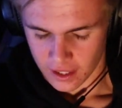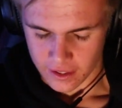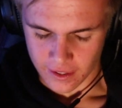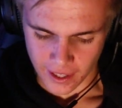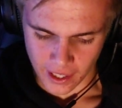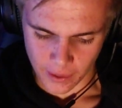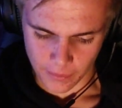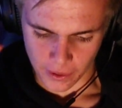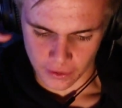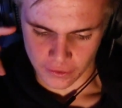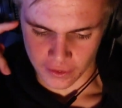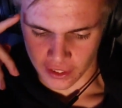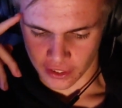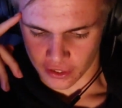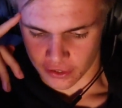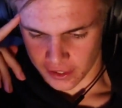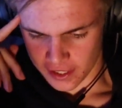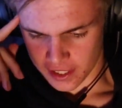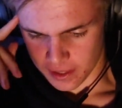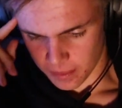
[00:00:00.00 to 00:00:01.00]
ninety-one
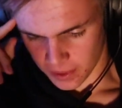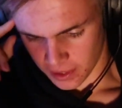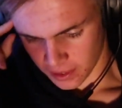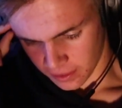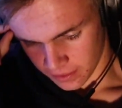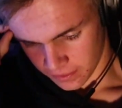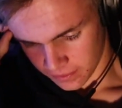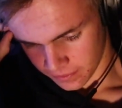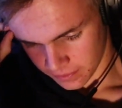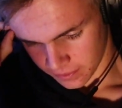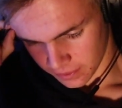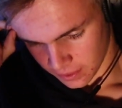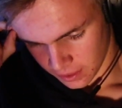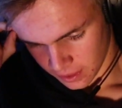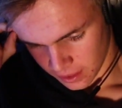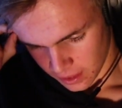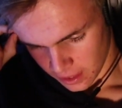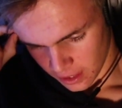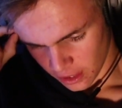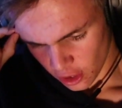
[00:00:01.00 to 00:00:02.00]
rated Griezmann.
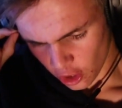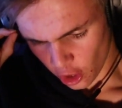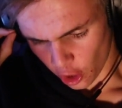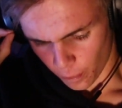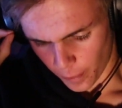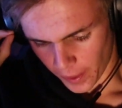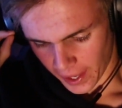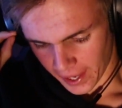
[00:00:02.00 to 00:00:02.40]
Not